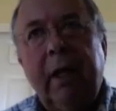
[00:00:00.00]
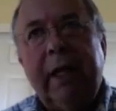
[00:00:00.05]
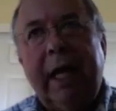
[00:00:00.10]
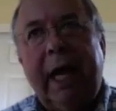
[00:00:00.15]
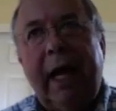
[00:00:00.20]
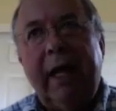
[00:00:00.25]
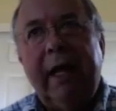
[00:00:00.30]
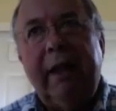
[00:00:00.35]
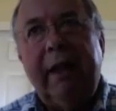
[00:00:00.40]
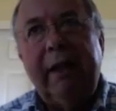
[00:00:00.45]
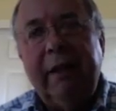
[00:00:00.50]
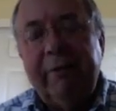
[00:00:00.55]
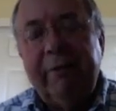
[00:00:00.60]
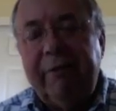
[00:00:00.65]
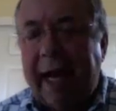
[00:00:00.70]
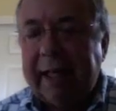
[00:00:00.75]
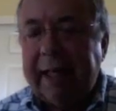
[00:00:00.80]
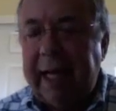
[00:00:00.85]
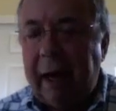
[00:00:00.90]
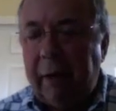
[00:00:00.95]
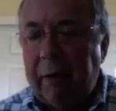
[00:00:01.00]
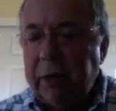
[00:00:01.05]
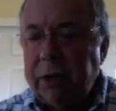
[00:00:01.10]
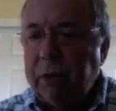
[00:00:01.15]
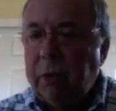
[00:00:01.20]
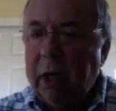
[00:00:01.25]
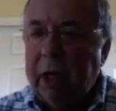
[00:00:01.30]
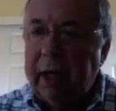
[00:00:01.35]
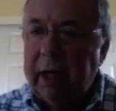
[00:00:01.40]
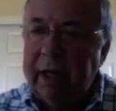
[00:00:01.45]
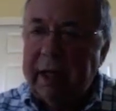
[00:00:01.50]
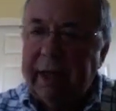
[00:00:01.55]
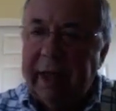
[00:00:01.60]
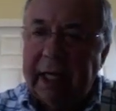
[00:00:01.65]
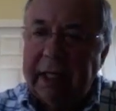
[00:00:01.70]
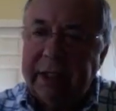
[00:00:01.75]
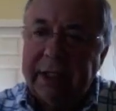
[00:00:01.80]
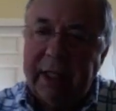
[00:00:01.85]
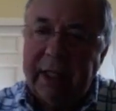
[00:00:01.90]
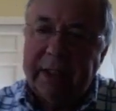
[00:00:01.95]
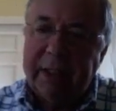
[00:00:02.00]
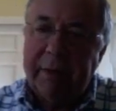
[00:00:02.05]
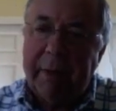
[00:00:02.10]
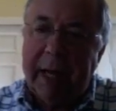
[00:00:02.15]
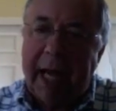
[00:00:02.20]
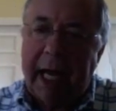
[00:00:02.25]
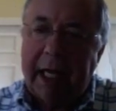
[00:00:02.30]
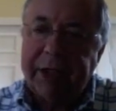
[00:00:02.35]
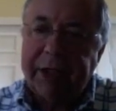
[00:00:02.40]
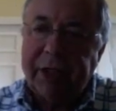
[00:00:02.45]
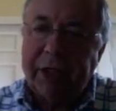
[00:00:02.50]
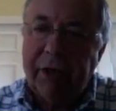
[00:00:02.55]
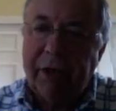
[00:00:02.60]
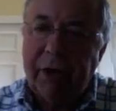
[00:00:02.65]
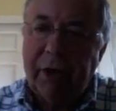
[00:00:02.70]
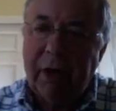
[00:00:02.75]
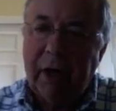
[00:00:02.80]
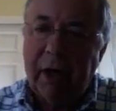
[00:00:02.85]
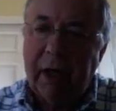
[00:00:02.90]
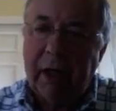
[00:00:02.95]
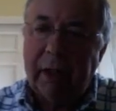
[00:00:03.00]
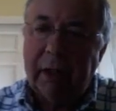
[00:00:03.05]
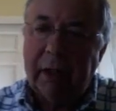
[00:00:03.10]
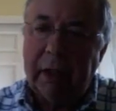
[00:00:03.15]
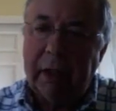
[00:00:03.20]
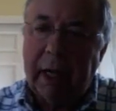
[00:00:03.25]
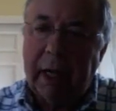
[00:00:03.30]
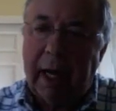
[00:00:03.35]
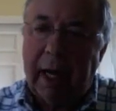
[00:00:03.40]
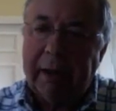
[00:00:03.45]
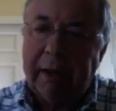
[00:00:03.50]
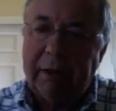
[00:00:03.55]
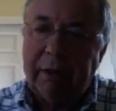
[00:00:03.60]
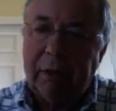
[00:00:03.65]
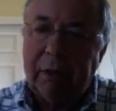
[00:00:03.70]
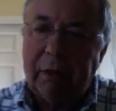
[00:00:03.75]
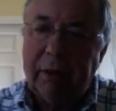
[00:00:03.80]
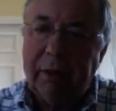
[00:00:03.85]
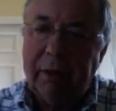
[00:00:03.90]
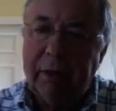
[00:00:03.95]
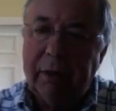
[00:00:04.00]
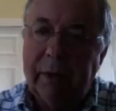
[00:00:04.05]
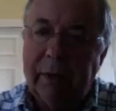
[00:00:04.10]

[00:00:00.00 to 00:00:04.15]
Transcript: uh, in fact, that was one of the things that Sebastian Thrun got through in